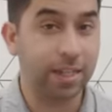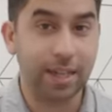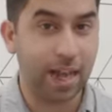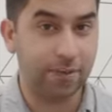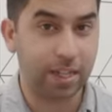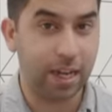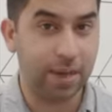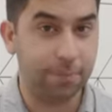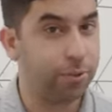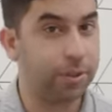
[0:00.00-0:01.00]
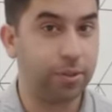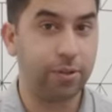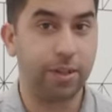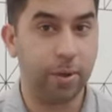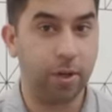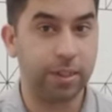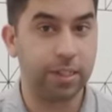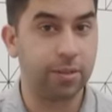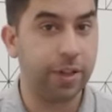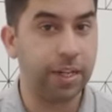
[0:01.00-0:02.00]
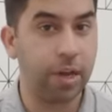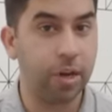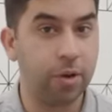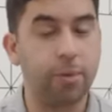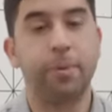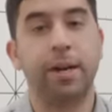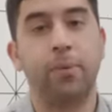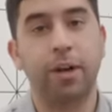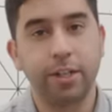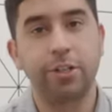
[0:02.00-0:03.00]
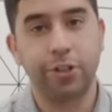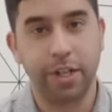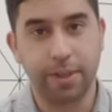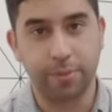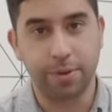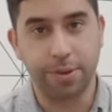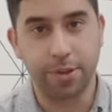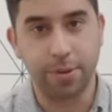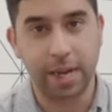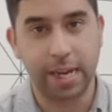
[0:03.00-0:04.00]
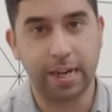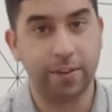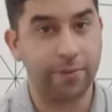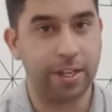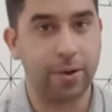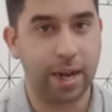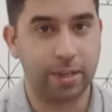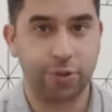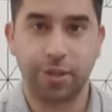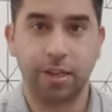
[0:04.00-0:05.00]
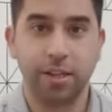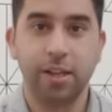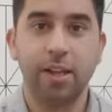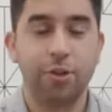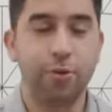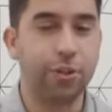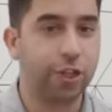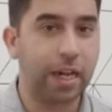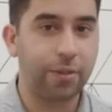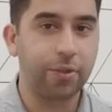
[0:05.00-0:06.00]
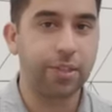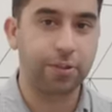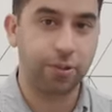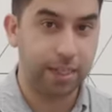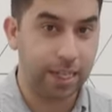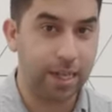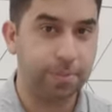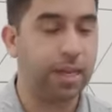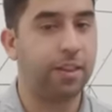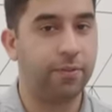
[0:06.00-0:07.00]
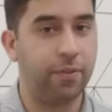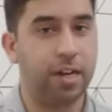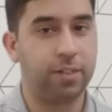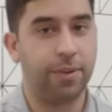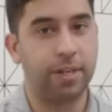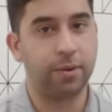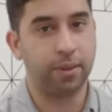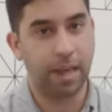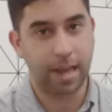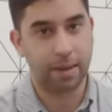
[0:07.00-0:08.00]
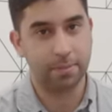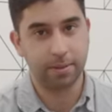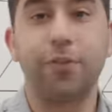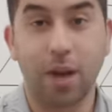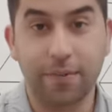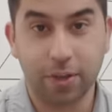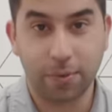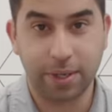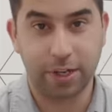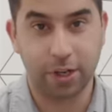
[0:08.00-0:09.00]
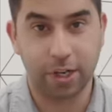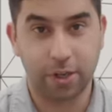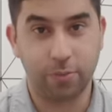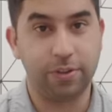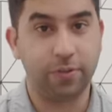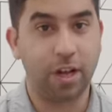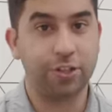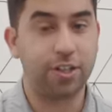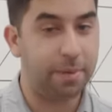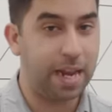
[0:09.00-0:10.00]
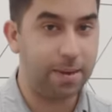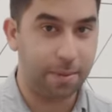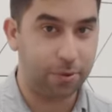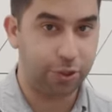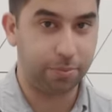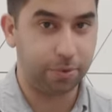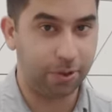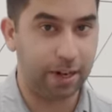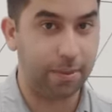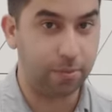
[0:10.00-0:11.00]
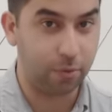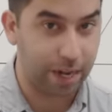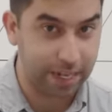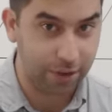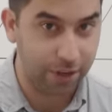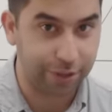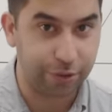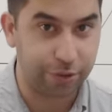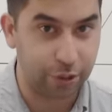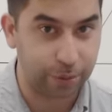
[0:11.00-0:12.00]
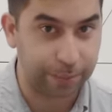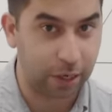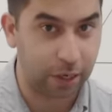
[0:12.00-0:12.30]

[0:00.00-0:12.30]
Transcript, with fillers: didn't have time to include them all in this video, but I wanted to share them with you in a video extra. You can check out those extra tips at the Vox Video Lab. If you haven't already heard, we've launched a paid membership program right here on YouTube